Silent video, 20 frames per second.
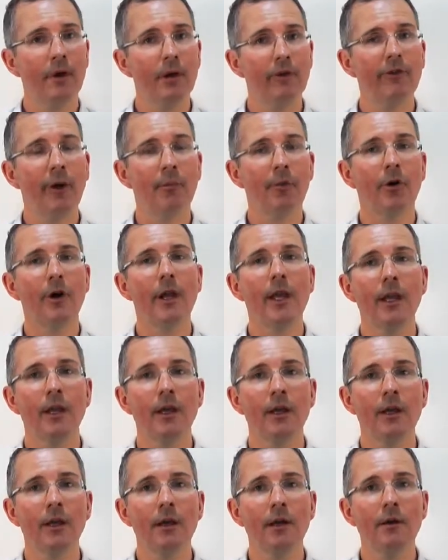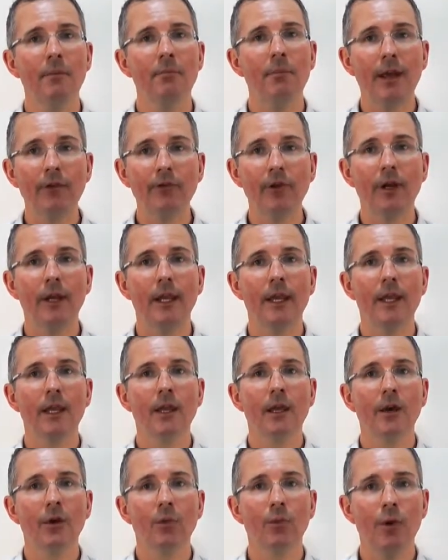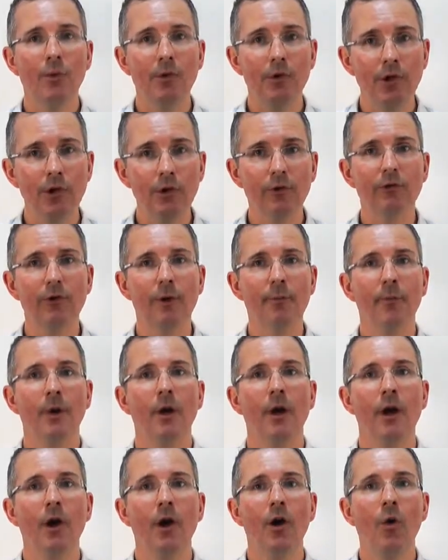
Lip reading: In summary, basically we would use them